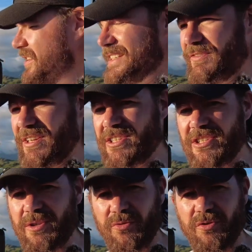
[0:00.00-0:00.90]
the
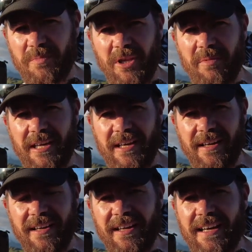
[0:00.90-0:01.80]

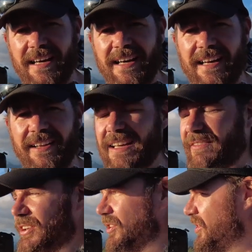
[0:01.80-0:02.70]
70-200mm, and I'll let you have a little